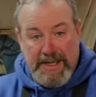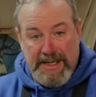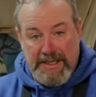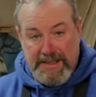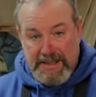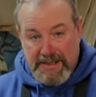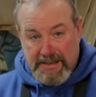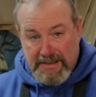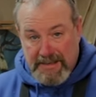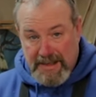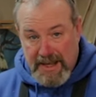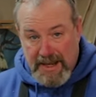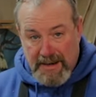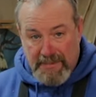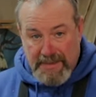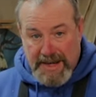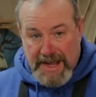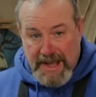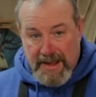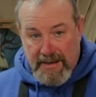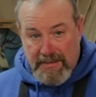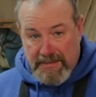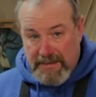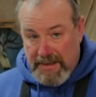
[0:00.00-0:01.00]
pieces. Cut them
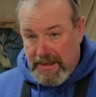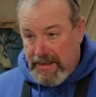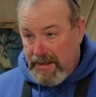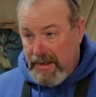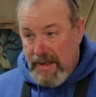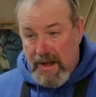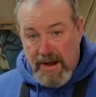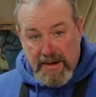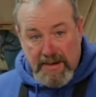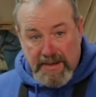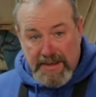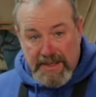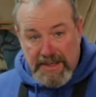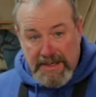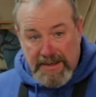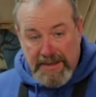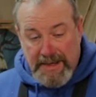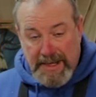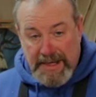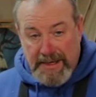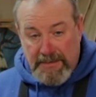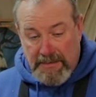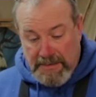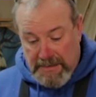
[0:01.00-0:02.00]
down a little longer than you
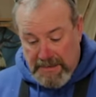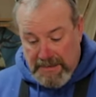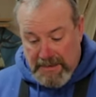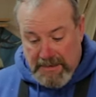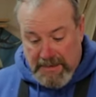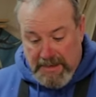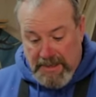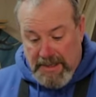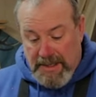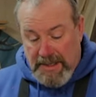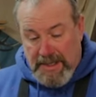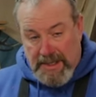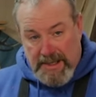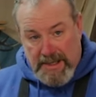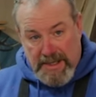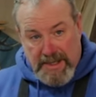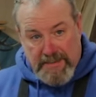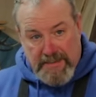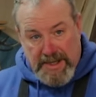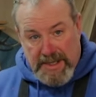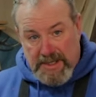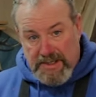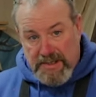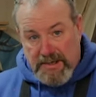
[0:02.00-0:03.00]
need.
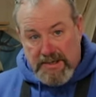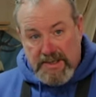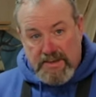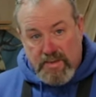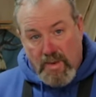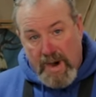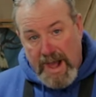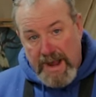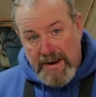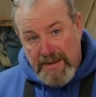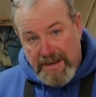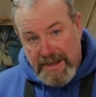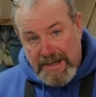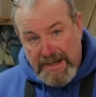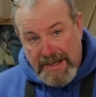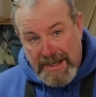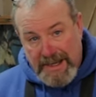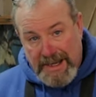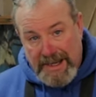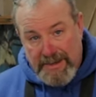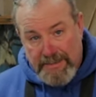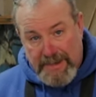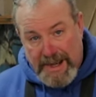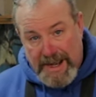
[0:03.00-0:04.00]
Uh, make sure it's wider than you
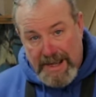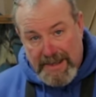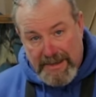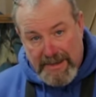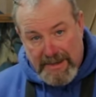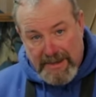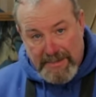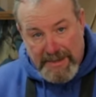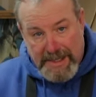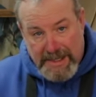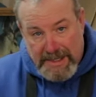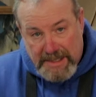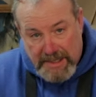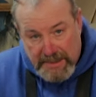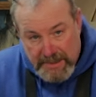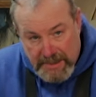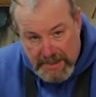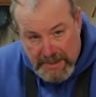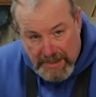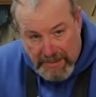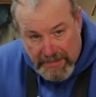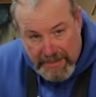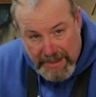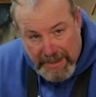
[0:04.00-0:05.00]
need by a little bit because
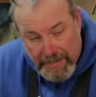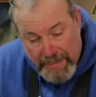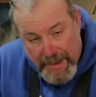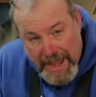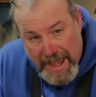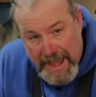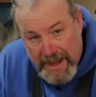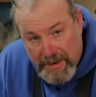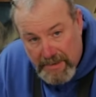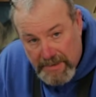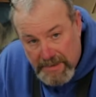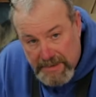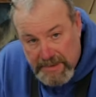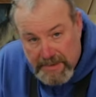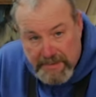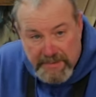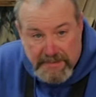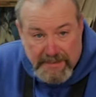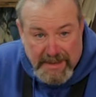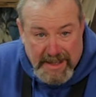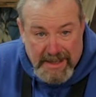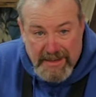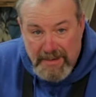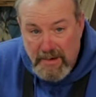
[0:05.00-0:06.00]
you're gluing up panels,
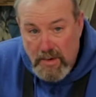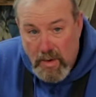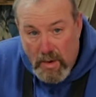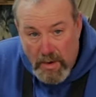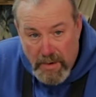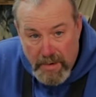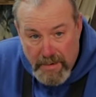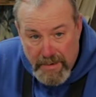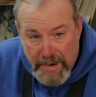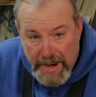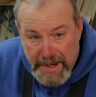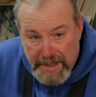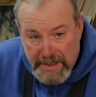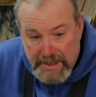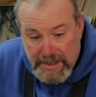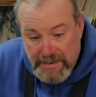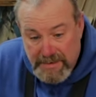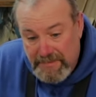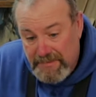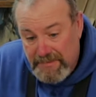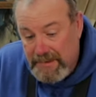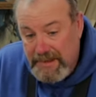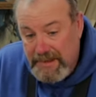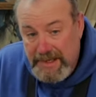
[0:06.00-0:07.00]
like quarter
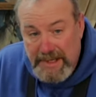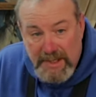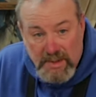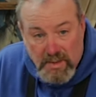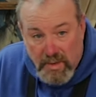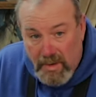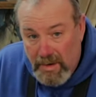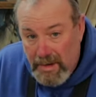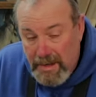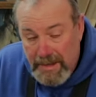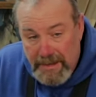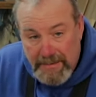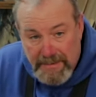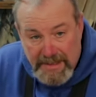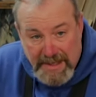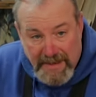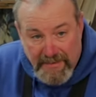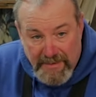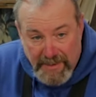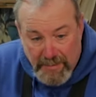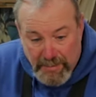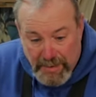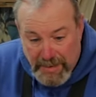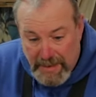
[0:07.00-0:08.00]
inch for each one will
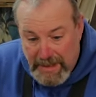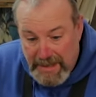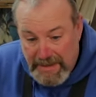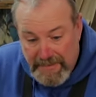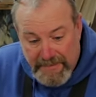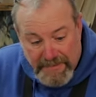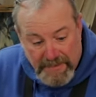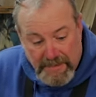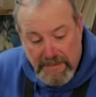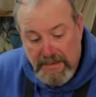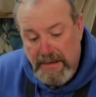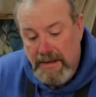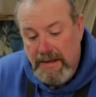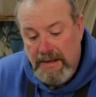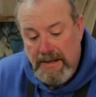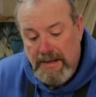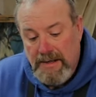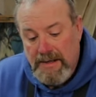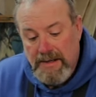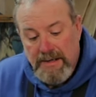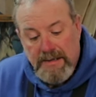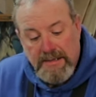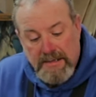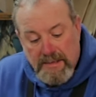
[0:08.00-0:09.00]
give you plenty for
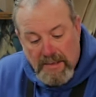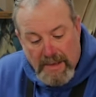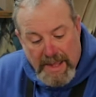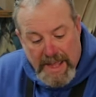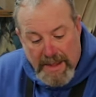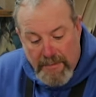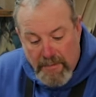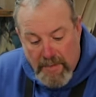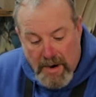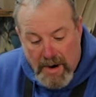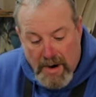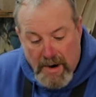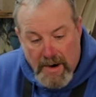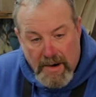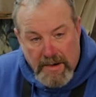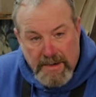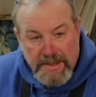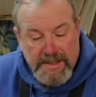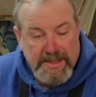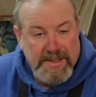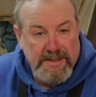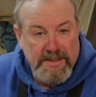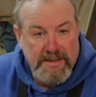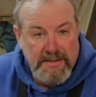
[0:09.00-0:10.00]
clamp
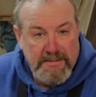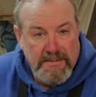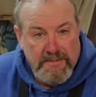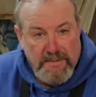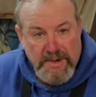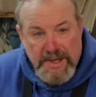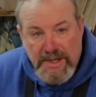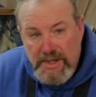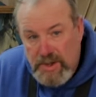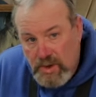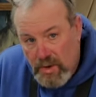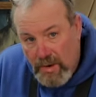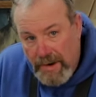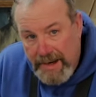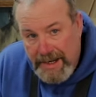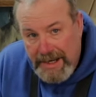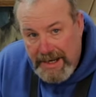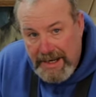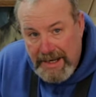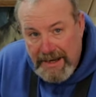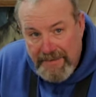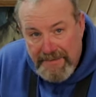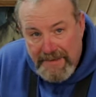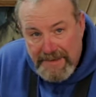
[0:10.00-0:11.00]
marks and
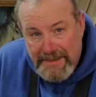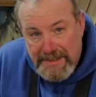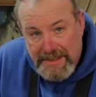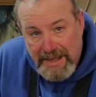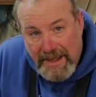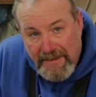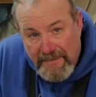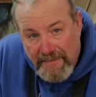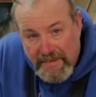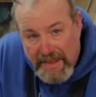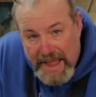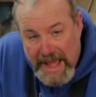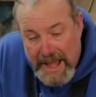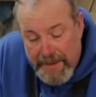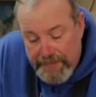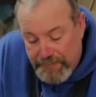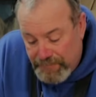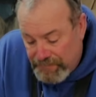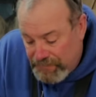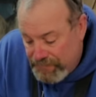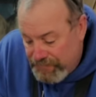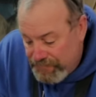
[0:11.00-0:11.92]
rejoining if it's not flat.